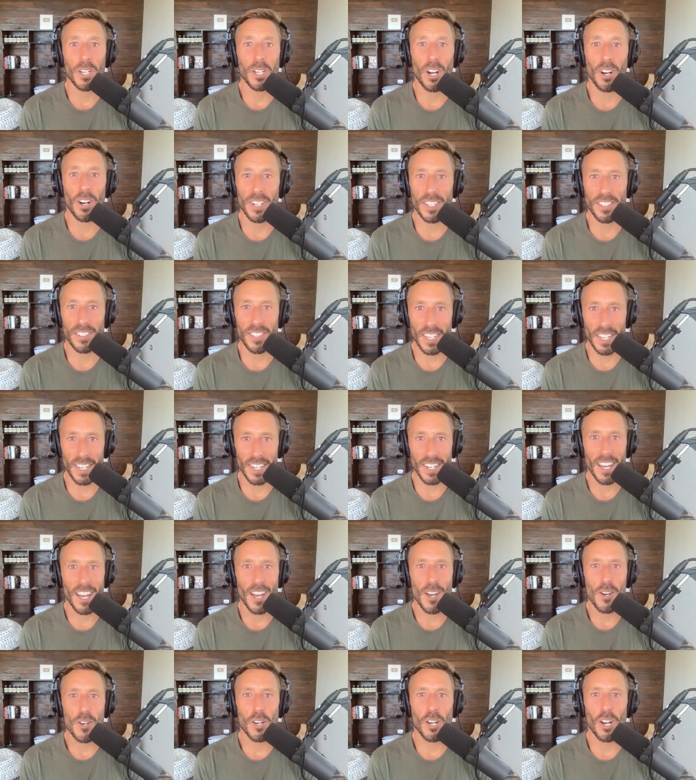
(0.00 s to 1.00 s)
carnitine,
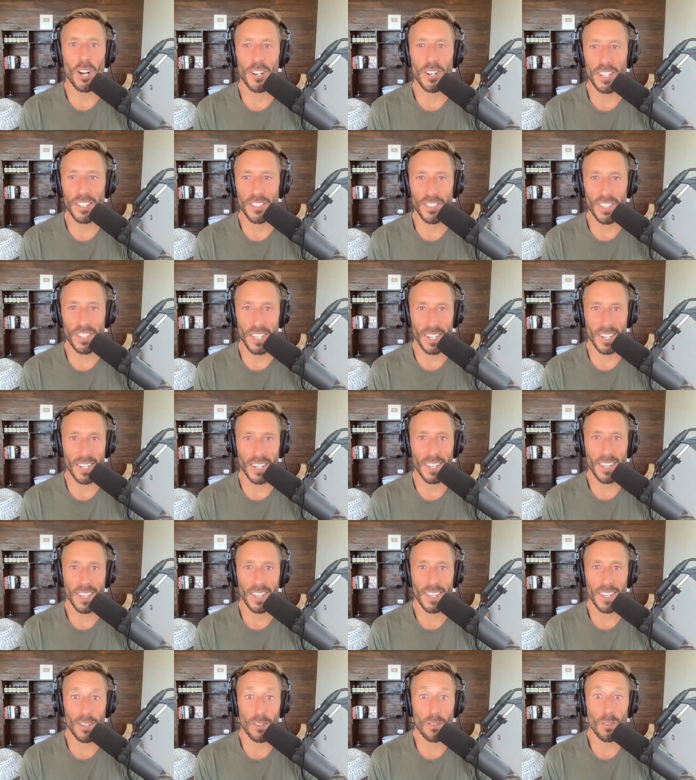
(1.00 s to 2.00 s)
carnosine,
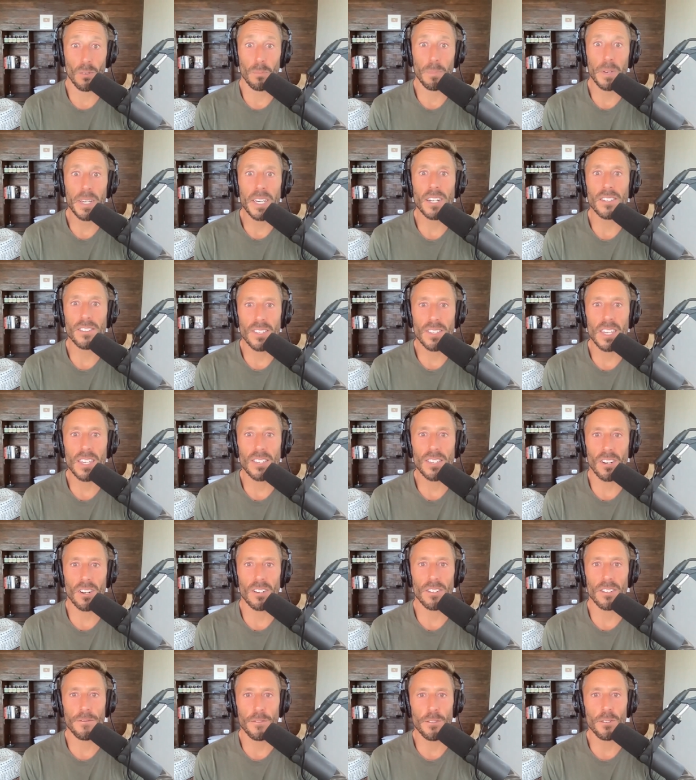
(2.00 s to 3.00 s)
because these
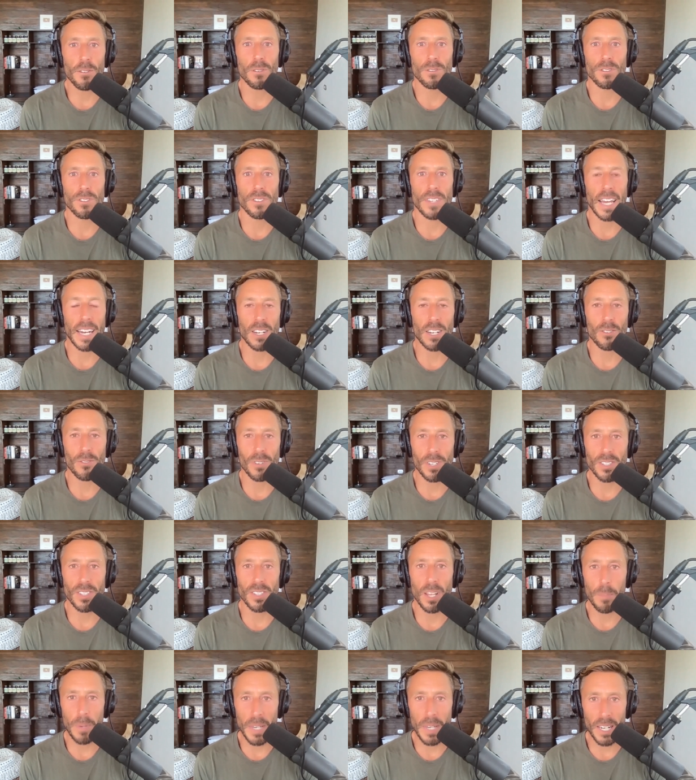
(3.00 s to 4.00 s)
are the foods that
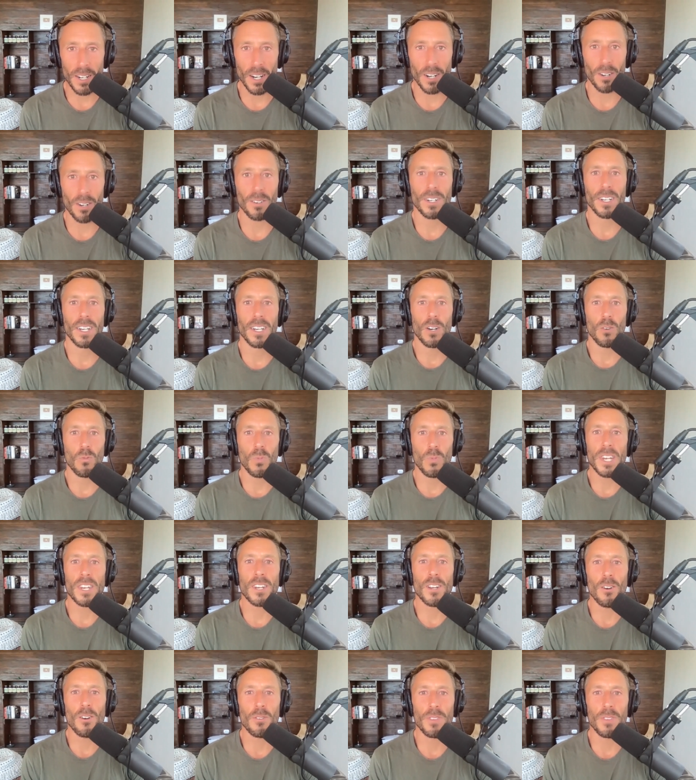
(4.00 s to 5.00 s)
increase libido. We
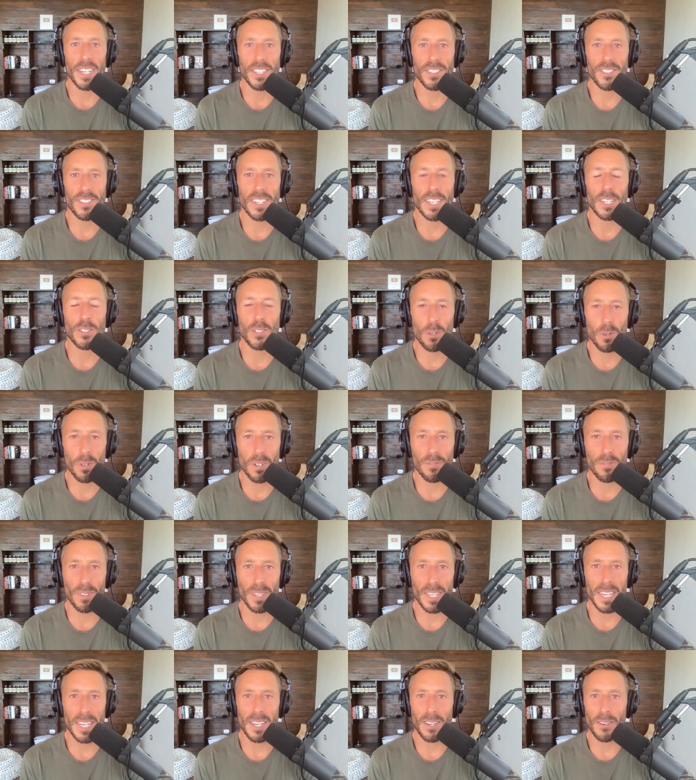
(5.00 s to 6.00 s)
know this
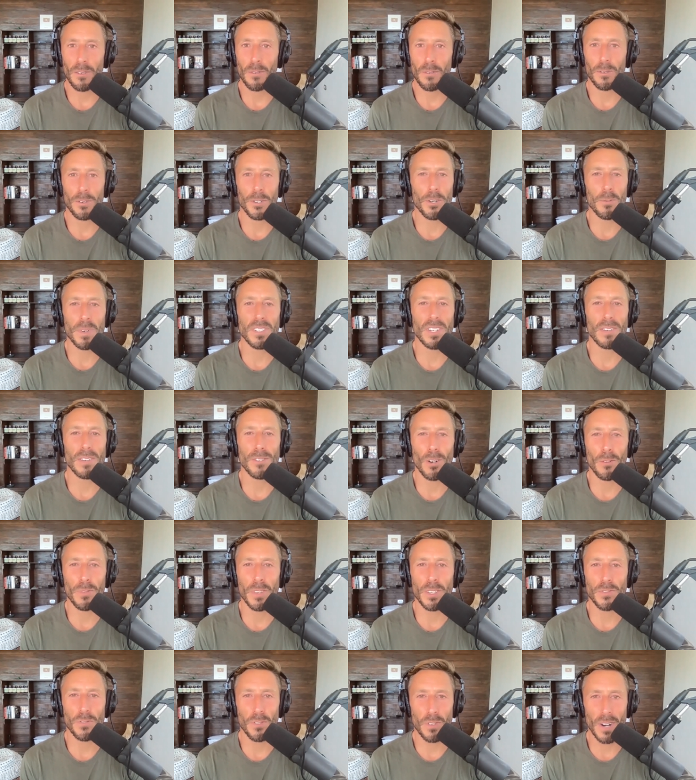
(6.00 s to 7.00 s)
intuitively. Humans have
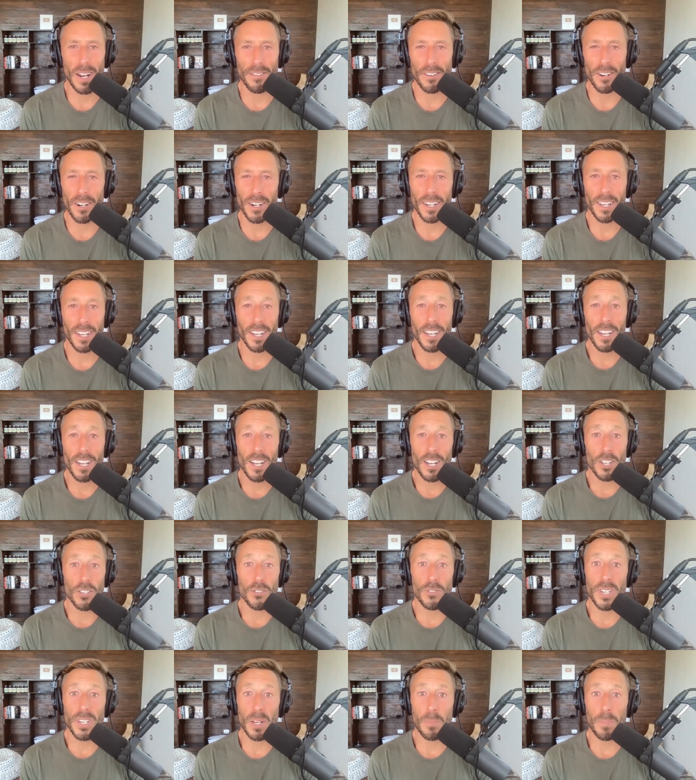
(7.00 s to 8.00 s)
known this forever.
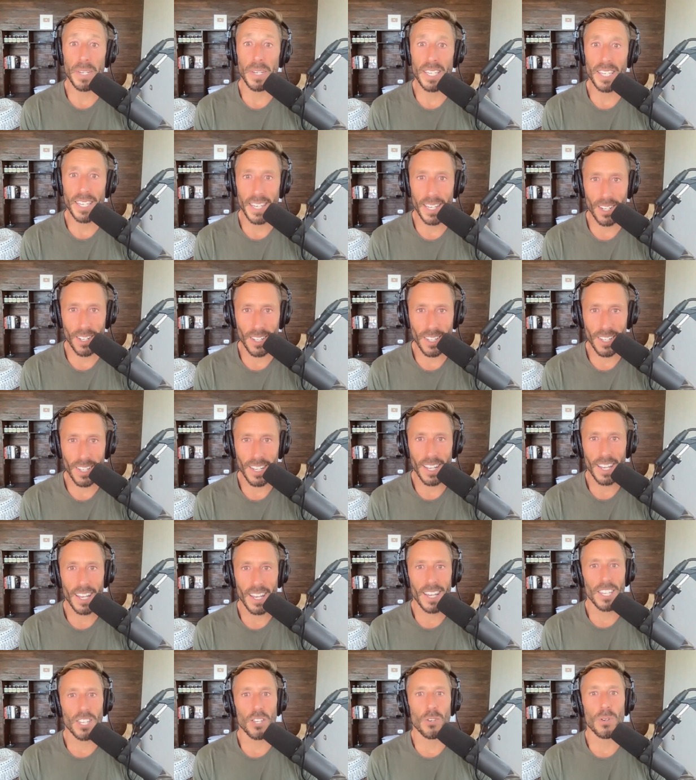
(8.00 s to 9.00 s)
You get a big kill,
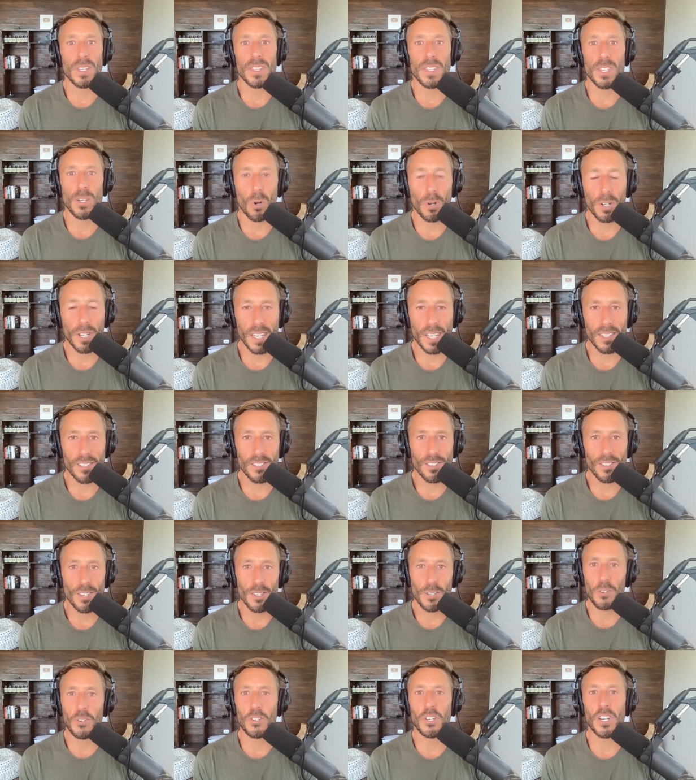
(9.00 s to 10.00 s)
you eat the organs,
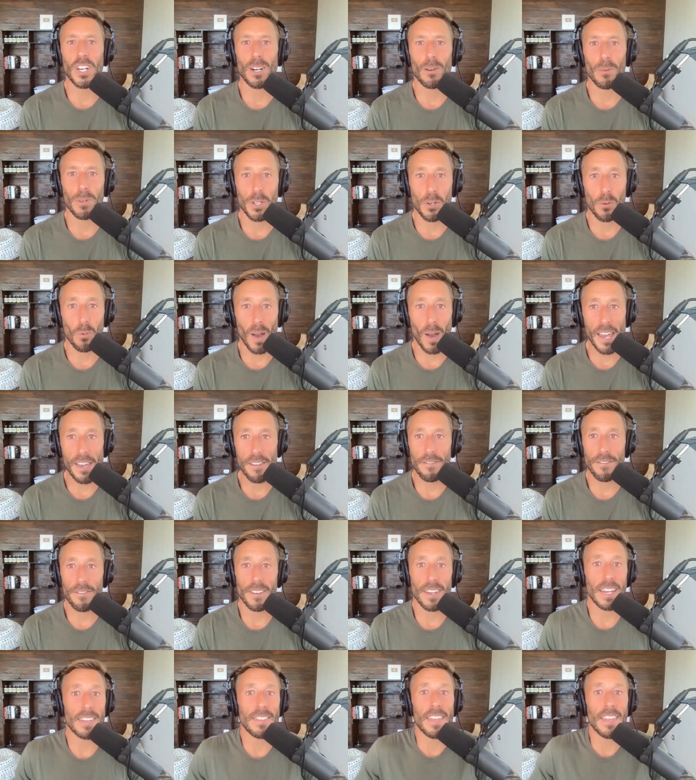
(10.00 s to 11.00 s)
you share it with your
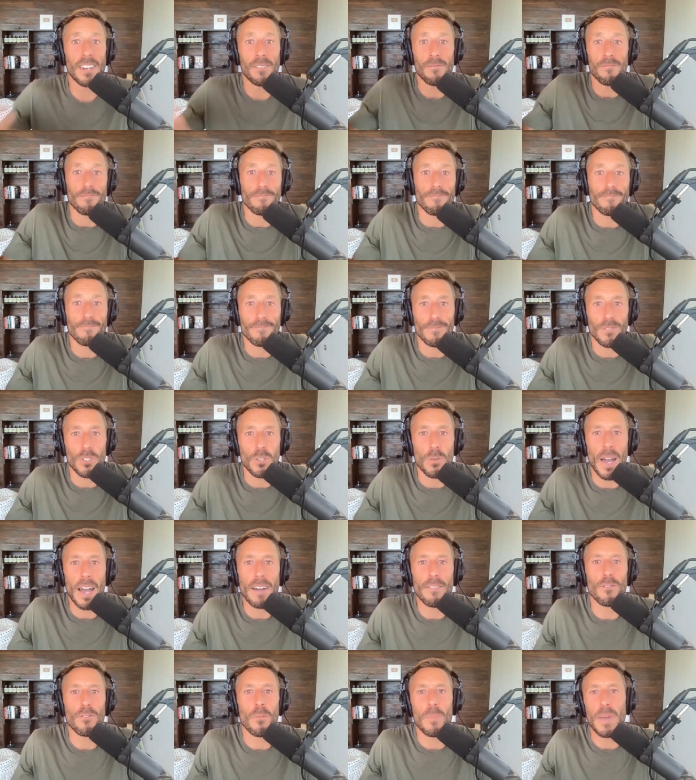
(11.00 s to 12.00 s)
wife, and then you
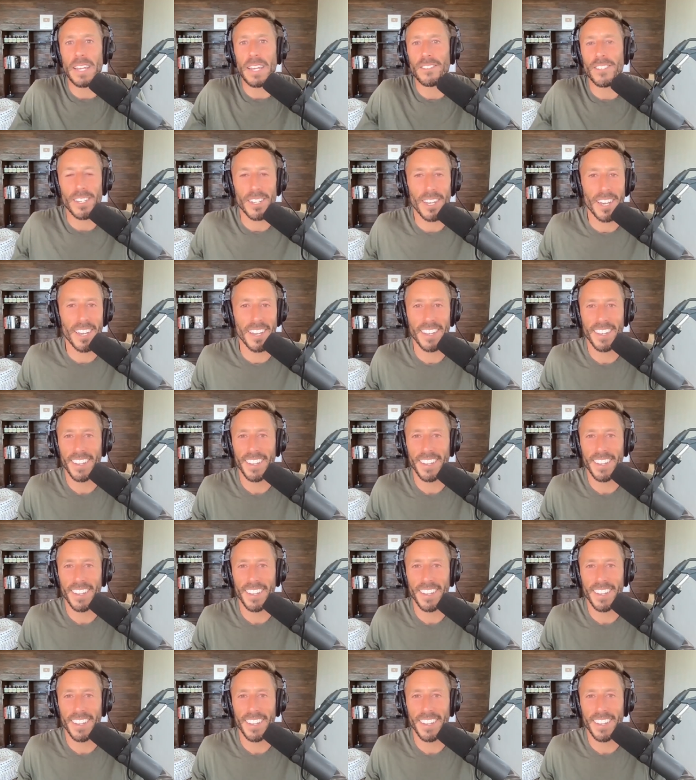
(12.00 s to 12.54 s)
have romantic